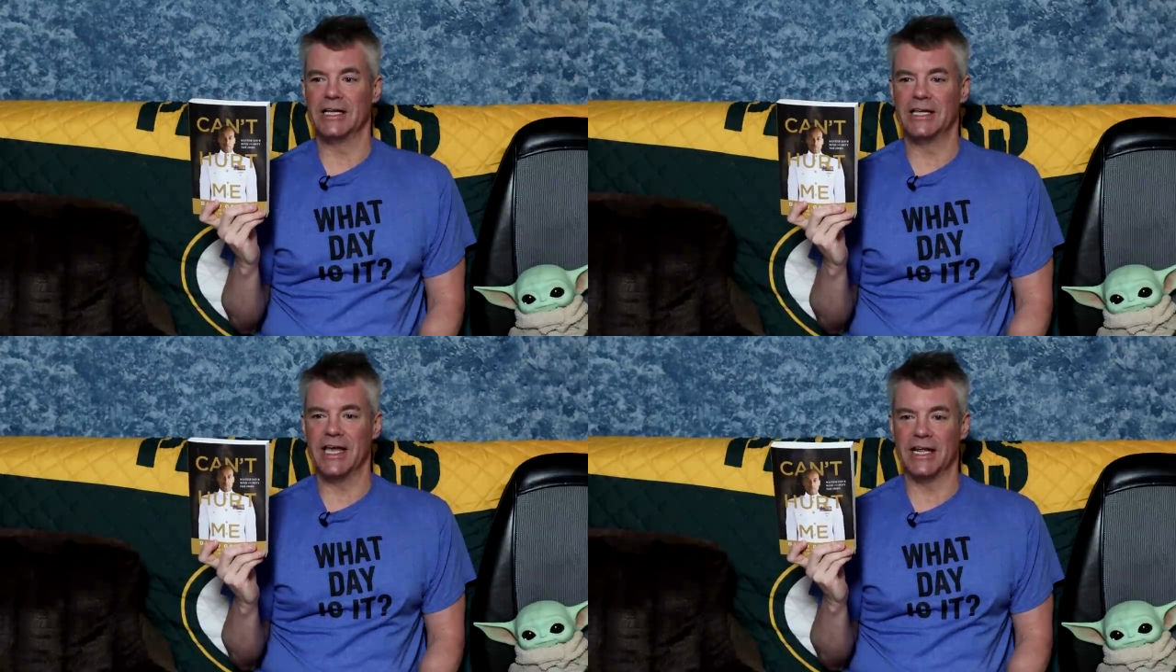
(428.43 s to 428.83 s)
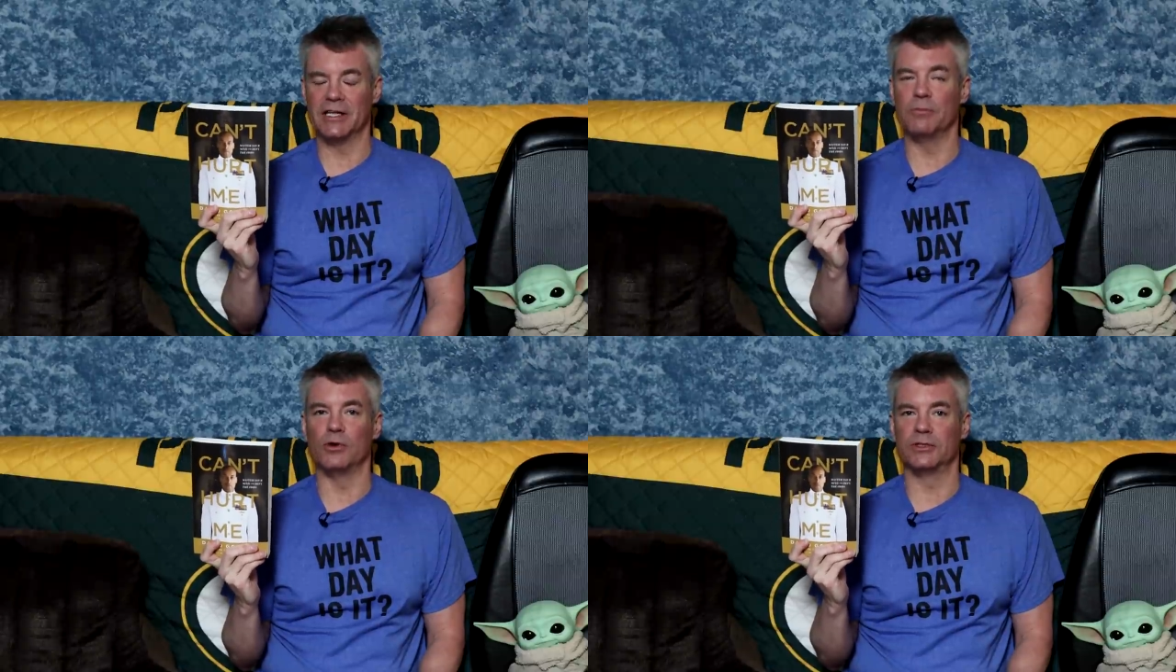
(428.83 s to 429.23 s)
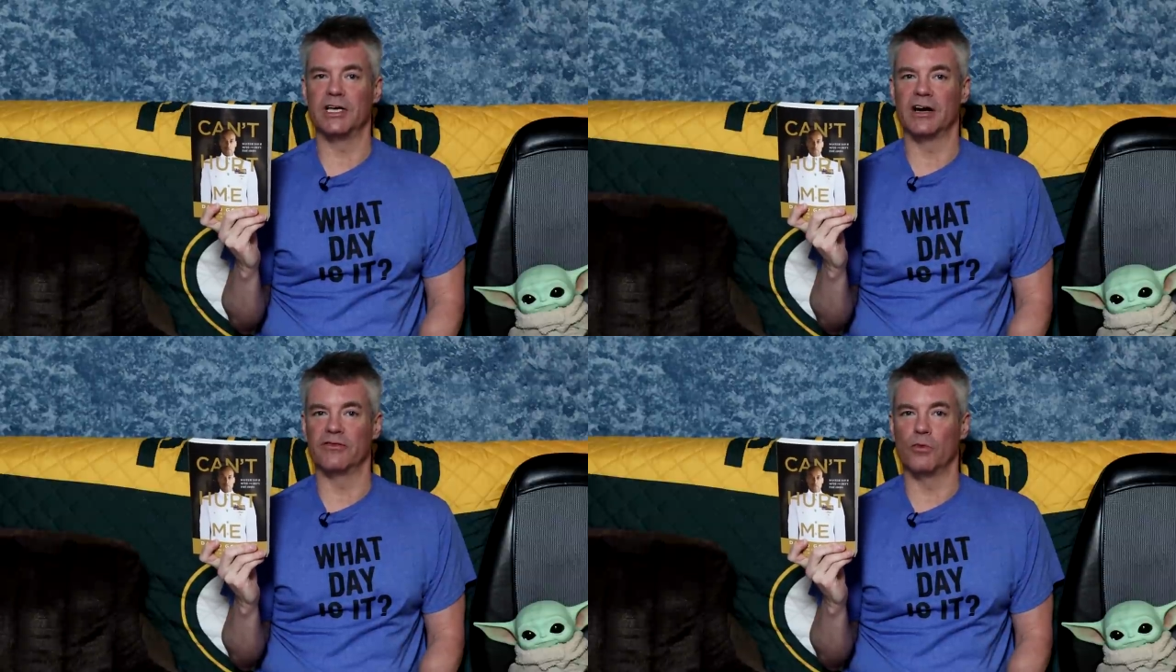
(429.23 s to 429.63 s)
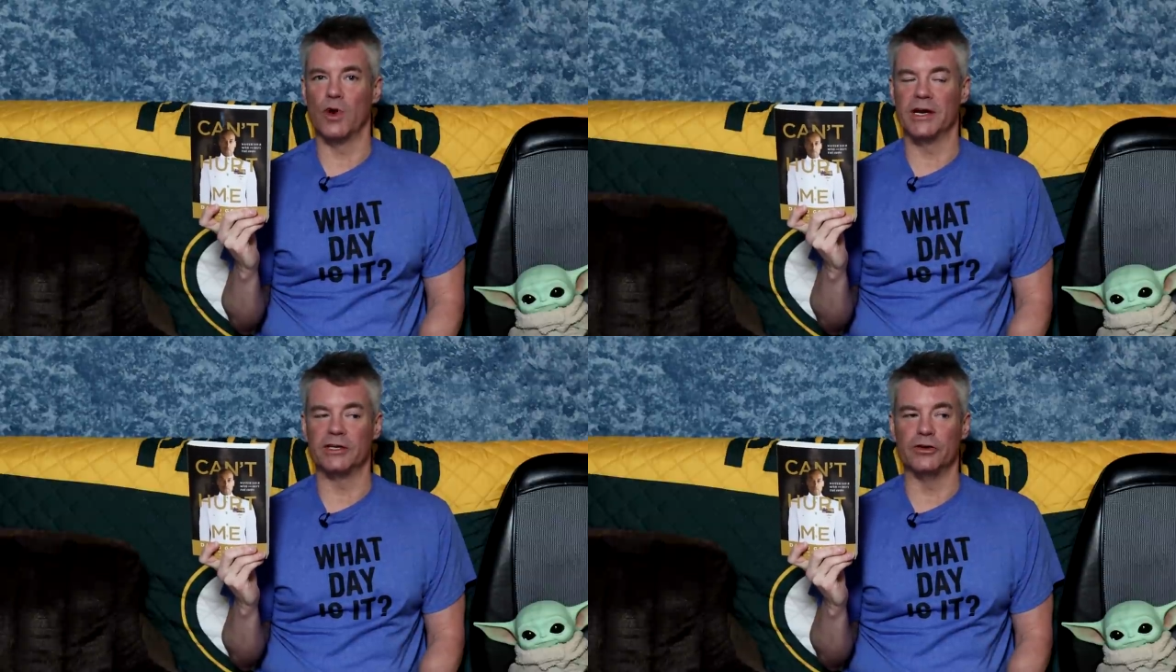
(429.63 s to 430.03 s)
getting the most out of
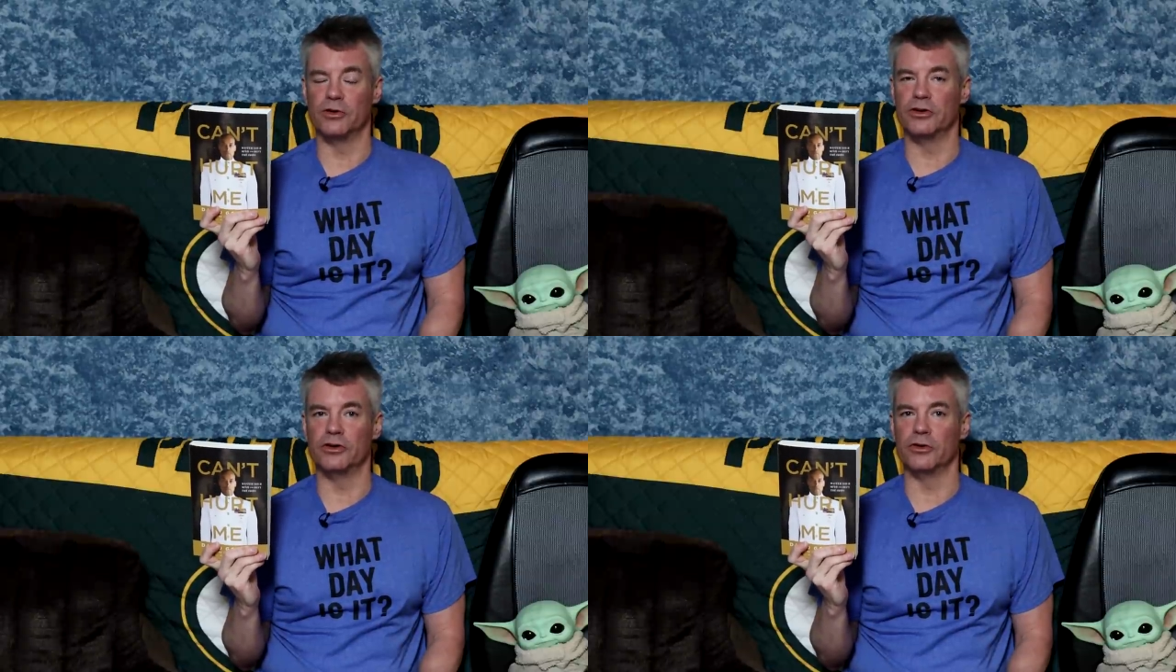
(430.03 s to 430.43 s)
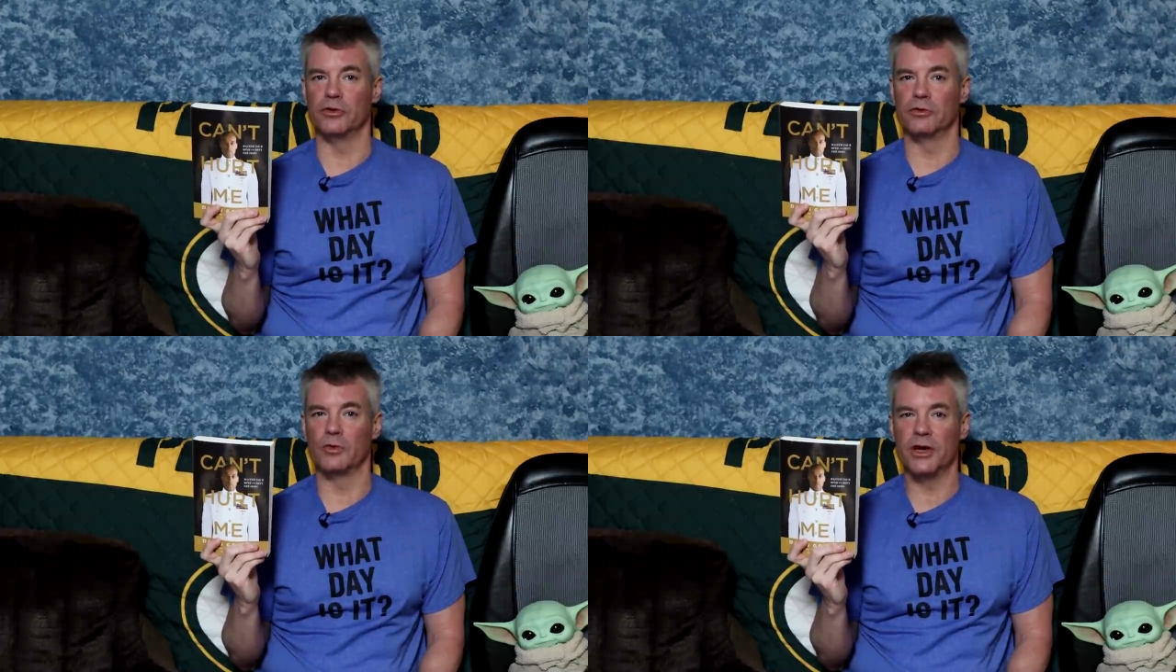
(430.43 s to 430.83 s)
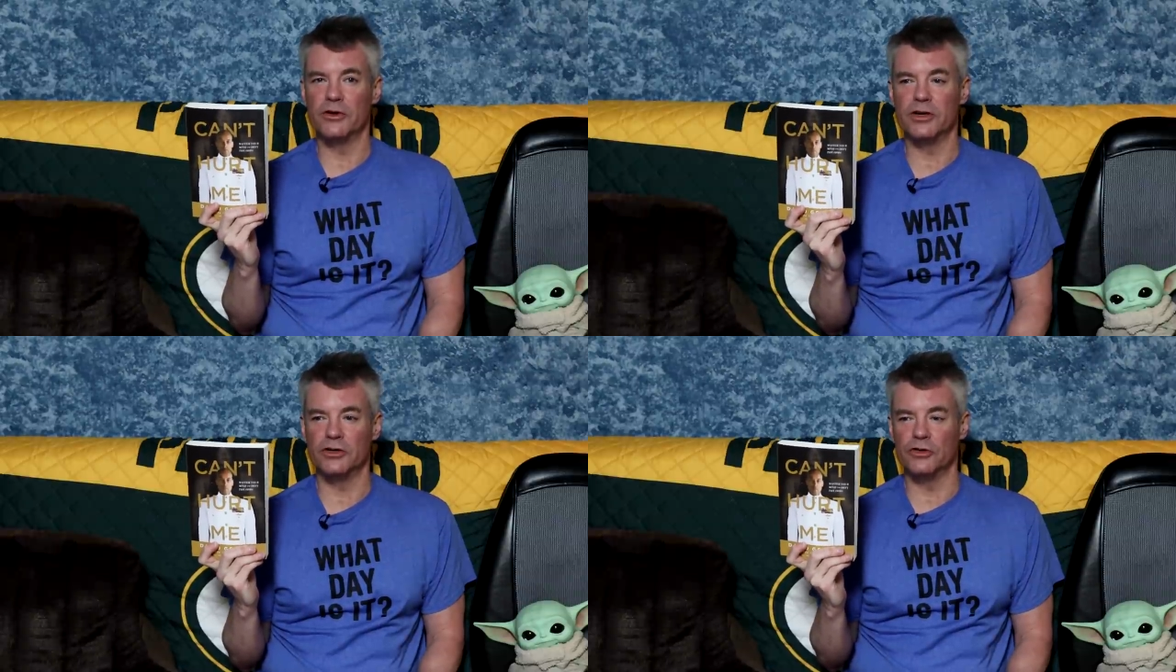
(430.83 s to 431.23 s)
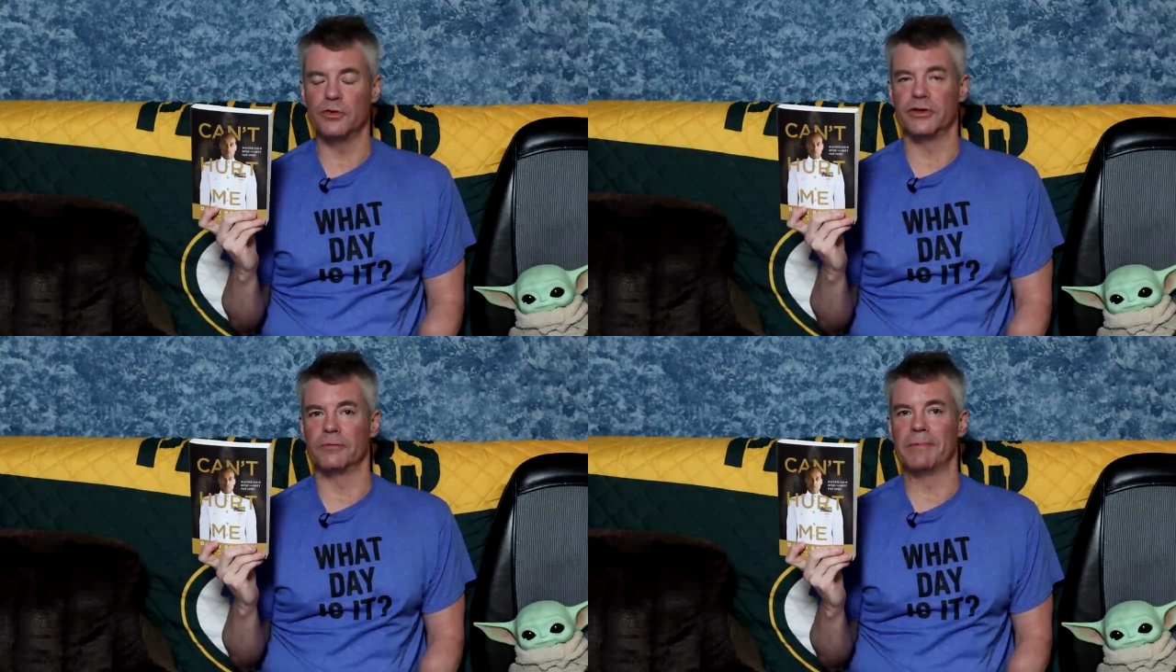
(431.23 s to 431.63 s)
what you can do, what you can do
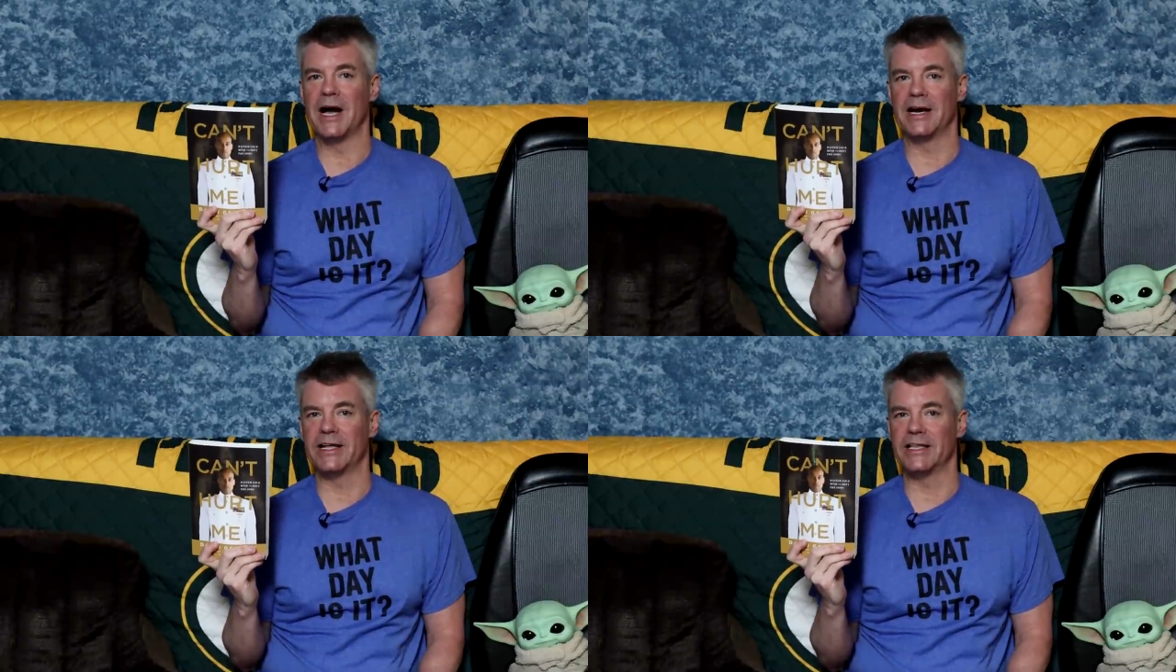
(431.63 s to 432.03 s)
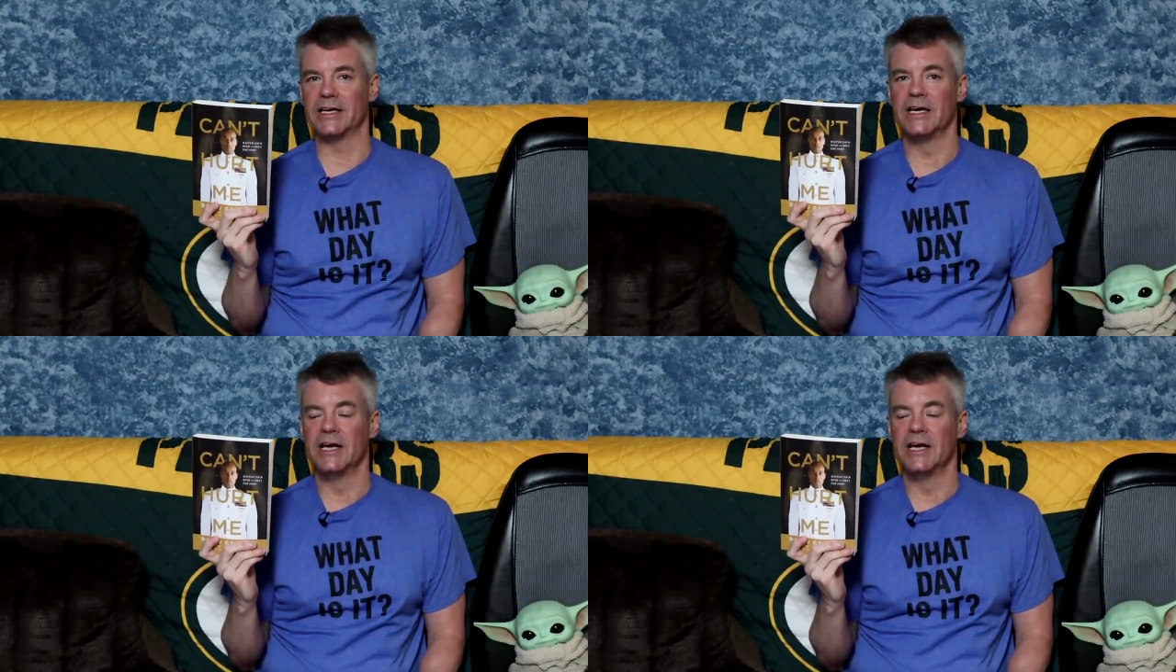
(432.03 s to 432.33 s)
with your body that